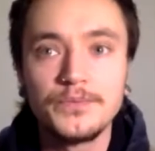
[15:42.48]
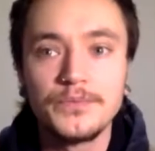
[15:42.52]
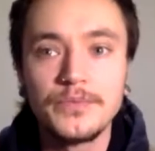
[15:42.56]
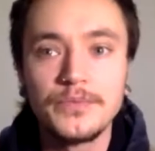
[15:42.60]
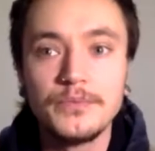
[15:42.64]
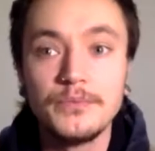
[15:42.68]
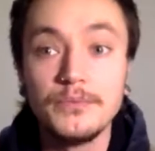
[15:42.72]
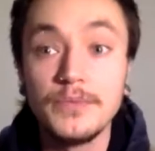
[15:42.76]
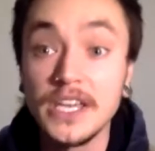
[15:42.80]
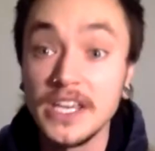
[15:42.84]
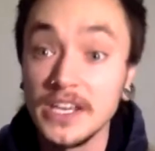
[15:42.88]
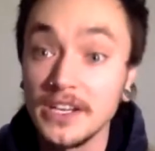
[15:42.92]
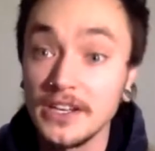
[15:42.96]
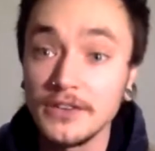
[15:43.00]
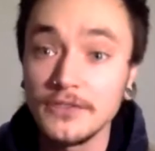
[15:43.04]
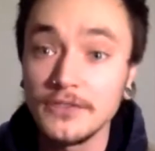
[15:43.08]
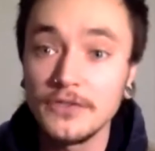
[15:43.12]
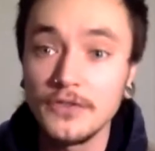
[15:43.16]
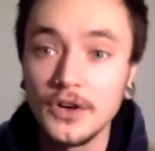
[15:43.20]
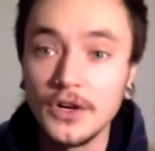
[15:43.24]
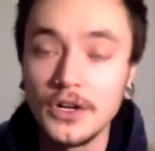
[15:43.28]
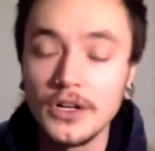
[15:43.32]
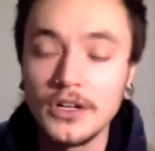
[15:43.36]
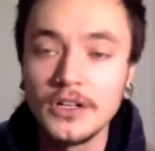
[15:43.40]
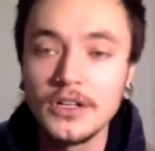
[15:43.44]

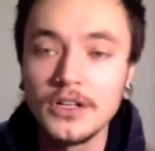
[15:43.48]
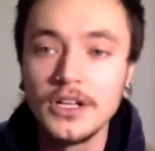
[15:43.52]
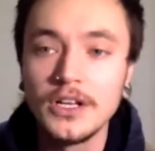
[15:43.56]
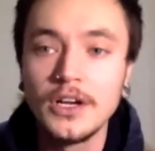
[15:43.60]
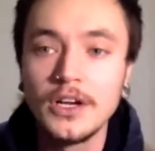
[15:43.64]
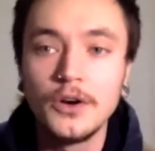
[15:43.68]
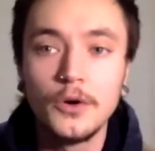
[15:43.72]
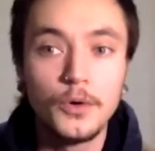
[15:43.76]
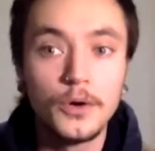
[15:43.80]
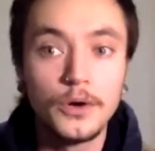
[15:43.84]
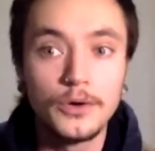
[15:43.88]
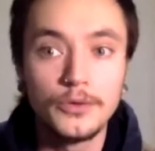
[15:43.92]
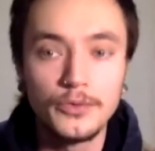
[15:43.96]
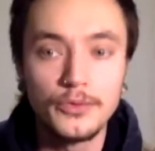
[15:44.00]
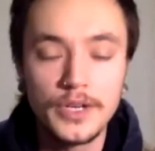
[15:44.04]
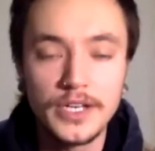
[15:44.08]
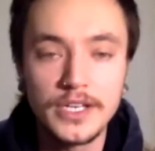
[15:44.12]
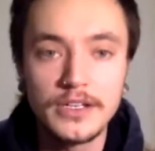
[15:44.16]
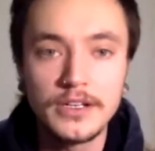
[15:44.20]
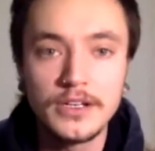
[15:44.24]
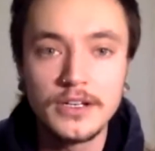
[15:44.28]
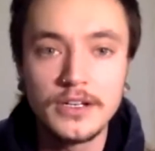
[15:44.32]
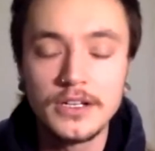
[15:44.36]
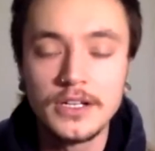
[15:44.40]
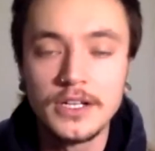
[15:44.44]
meaningful or
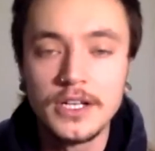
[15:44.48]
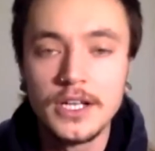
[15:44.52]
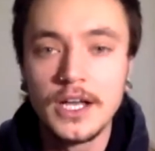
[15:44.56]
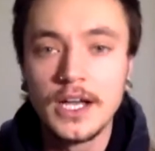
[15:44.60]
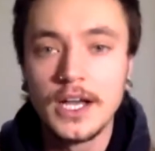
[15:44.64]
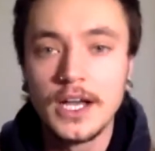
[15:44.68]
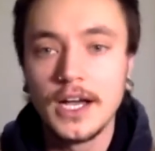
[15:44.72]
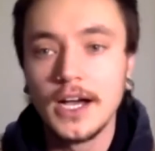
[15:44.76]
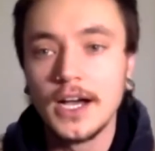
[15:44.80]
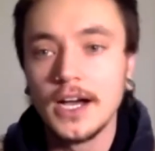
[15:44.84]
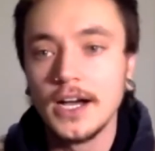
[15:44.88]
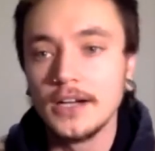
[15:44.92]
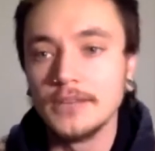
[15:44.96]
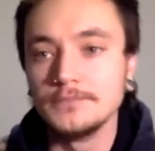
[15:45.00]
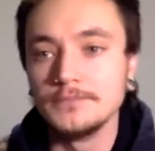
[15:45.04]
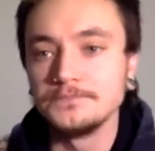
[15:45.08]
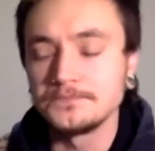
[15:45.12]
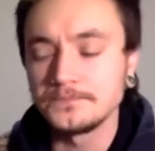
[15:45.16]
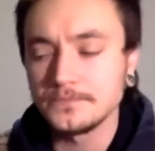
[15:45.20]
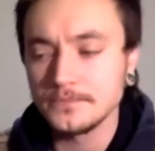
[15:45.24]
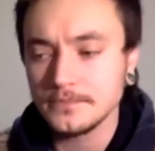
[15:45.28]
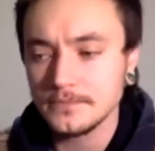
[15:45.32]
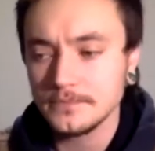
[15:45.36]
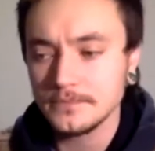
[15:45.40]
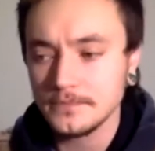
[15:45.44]
real. And
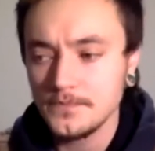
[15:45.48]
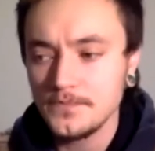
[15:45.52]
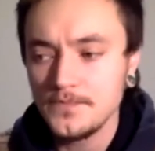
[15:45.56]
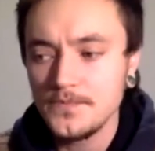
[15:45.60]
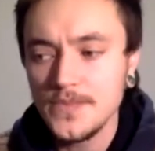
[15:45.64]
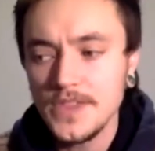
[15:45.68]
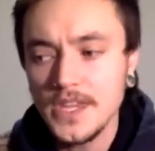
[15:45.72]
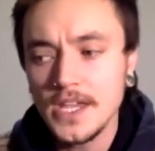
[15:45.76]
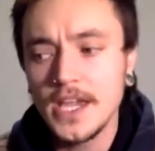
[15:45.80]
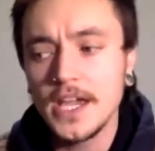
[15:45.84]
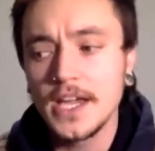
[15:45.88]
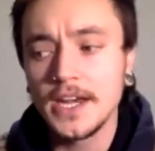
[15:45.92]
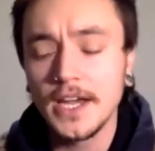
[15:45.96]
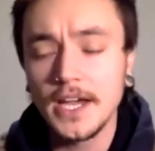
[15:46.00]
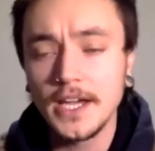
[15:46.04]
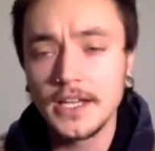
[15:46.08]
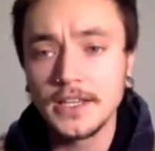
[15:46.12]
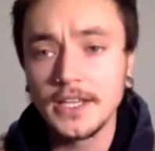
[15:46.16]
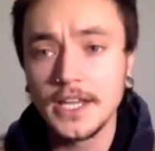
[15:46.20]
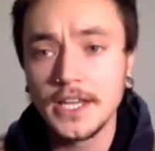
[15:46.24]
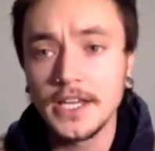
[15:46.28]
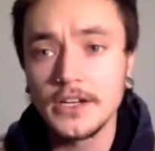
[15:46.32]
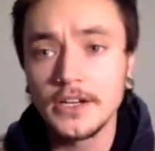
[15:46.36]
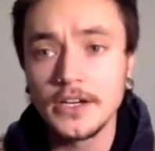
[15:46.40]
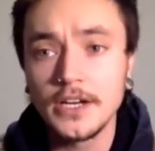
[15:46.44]
I
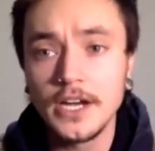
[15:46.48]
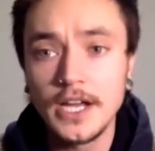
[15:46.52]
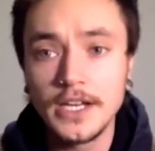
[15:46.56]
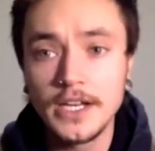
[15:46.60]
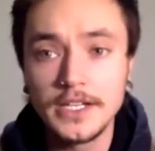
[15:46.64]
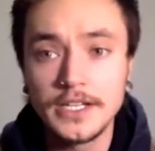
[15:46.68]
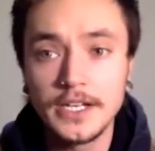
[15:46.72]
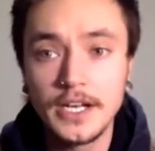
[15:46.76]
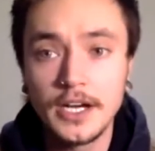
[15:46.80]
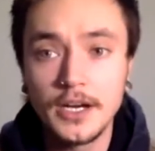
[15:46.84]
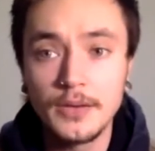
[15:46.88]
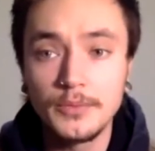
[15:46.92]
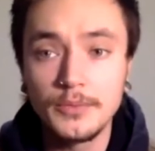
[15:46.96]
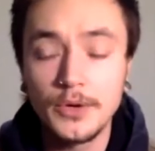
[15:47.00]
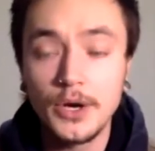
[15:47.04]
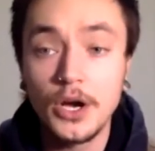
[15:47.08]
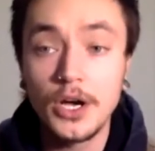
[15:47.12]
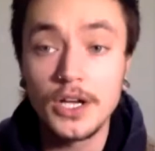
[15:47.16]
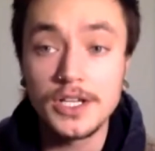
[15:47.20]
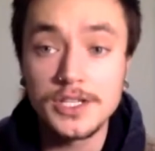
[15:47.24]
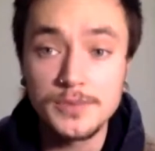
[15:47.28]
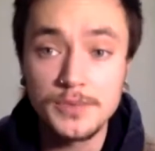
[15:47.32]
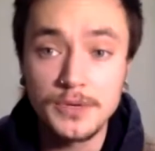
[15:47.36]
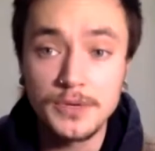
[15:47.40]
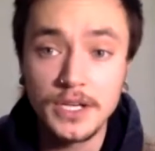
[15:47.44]
later ended up
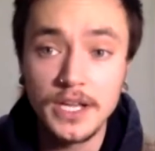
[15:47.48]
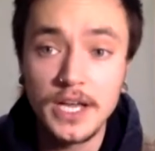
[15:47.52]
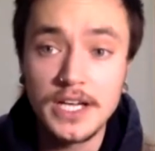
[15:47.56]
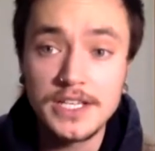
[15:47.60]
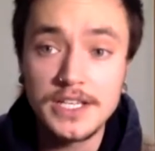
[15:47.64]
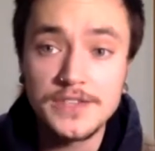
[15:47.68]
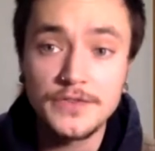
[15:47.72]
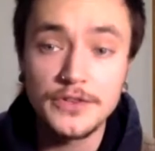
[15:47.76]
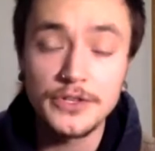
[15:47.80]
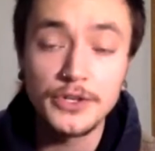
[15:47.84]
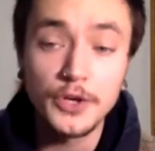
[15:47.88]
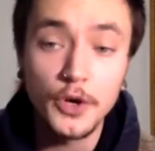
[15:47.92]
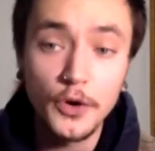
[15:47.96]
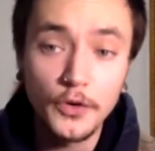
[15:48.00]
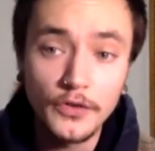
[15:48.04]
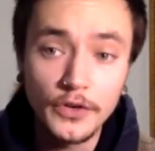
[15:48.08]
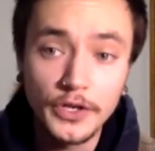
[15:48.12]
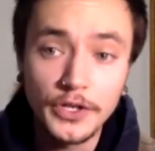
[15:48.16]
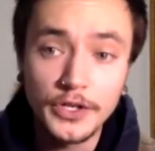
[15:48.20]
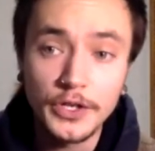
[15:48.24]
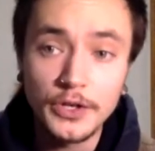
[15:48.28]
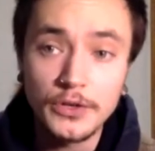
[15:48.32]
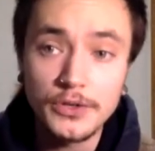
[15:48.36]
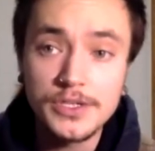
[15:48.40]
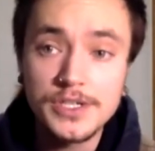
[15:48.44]
hospitalized for an
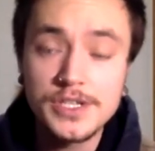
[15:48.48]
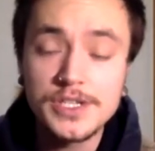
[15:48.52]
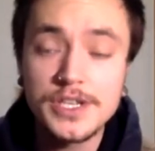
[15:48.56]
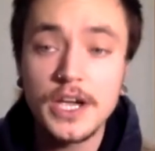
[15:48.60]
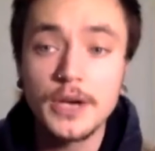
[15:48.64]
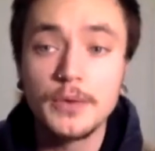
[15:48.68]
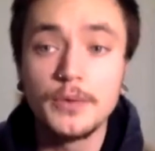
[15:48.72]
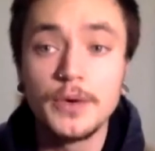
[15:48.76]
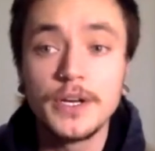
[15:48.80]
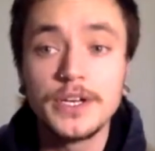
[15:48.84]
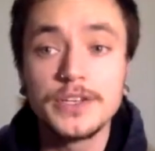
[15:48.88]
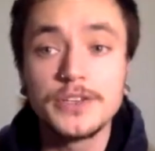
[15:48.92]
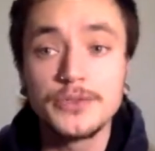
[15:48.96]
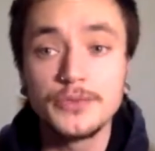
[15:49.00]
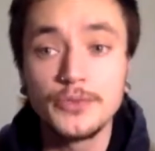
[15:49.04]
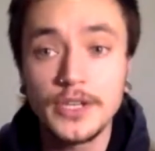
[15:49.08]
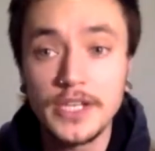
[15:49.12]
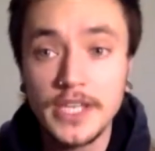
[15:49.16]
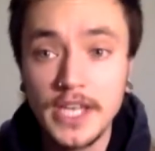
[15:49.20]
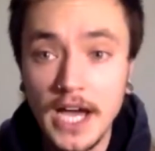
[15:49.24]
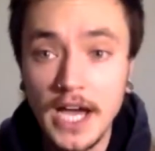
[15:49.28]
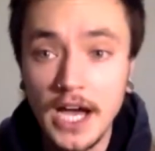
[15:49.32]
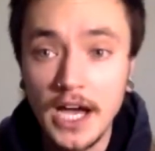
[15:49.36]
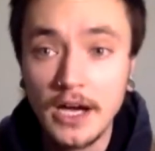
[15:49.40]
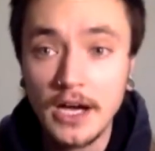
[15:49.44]
overdose. I went to
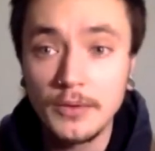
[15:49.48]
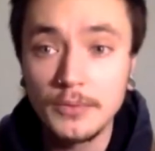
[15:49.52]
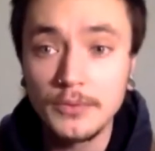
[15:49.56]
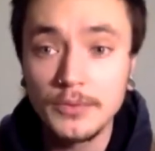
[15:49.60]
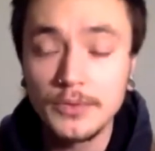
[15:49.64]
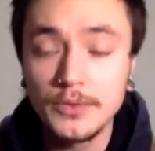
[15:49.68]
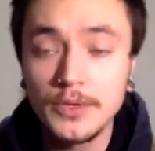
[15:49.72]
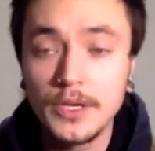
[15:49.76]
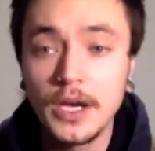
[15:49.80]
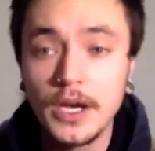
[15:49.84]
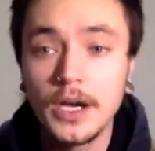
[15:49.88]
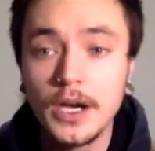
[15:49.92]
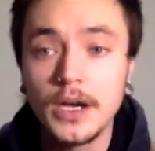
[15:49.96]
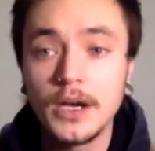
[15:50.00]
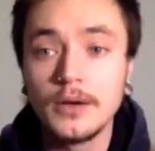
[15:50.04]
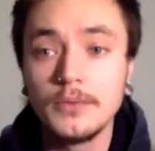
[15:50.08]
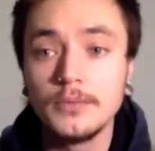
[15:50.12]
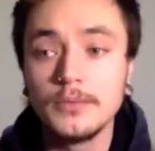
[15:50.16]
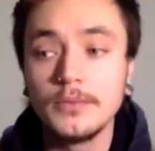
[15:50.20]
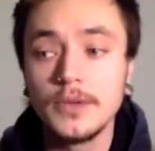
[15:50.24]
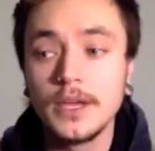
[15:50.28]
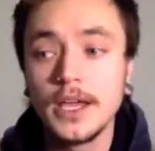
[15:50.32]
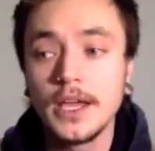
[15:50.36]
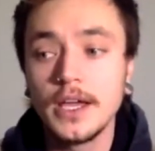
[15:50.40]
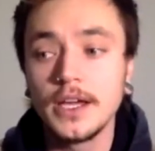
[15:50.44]
rehab.
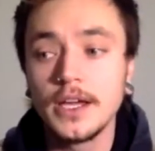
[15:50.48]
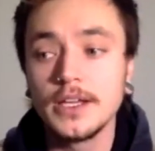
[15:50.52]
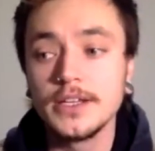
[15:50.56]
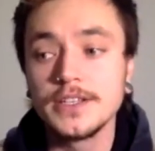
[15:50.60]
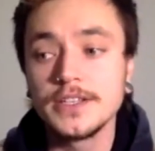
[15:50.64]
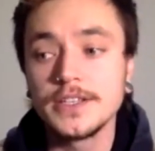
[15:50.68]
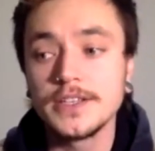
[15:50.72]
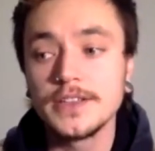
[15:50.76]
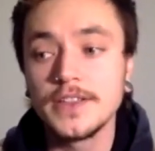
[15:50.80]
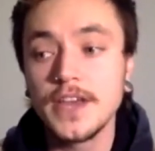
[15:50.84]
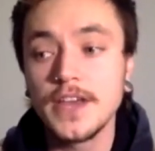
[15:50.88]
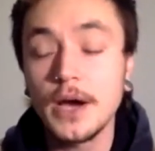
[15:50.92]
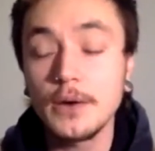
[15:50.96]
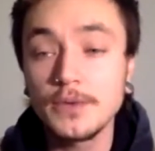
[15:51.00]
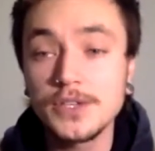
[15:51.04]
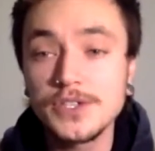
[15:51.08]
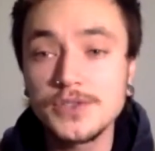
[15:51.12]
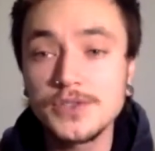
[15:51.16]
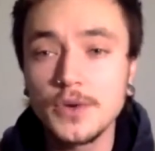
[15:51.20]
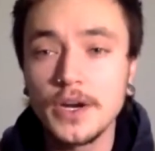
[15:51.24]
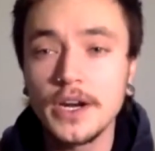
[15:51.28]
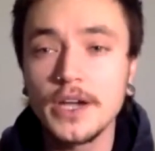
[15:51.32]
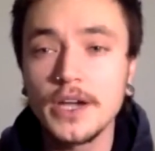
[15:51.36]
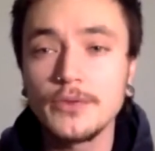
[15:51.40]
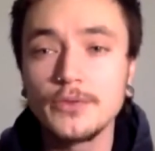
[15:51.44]
And that was
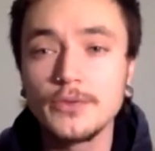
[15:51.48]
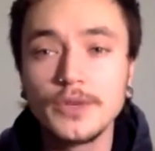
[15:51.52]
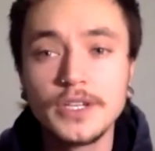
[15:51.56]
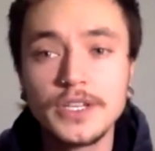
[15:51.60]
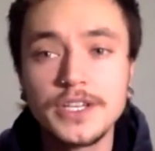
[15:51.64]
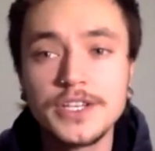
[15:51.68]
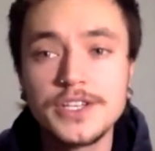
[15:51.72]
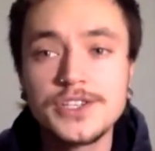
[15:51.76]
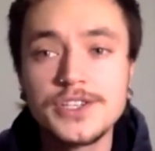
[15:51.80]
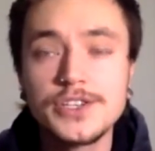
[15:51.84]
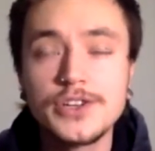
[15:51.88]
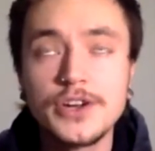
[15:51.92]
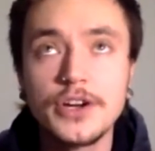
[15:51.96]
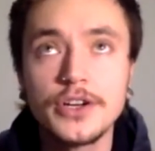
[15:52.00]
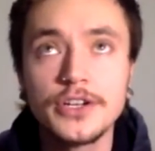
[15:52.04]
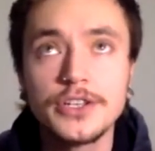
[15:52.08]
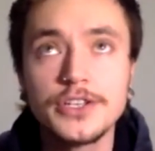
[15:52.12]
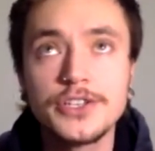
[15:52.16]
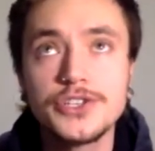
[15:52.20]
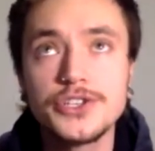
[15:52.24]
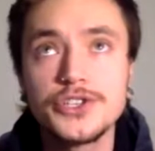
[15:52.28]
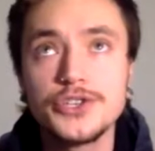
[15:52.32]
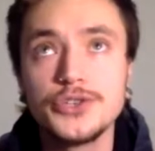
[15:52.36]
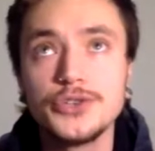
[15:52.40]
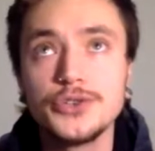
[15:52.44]
when I really started
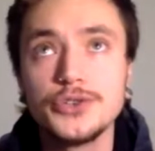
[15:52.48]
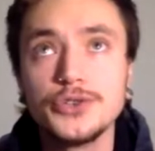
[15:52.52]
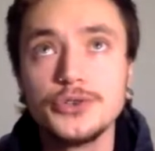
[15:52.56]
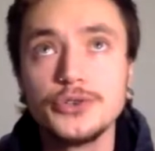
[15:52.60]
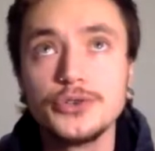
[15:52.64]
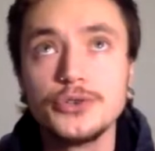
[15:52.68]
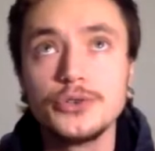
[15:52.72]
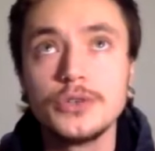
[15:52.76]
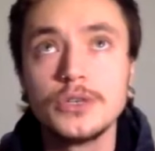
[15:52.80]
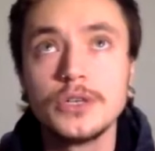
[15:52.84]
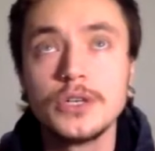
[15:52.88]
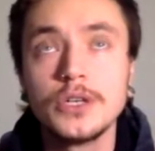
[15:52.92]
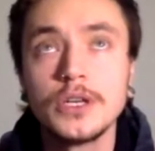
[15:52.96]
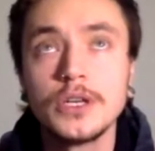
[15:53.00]
to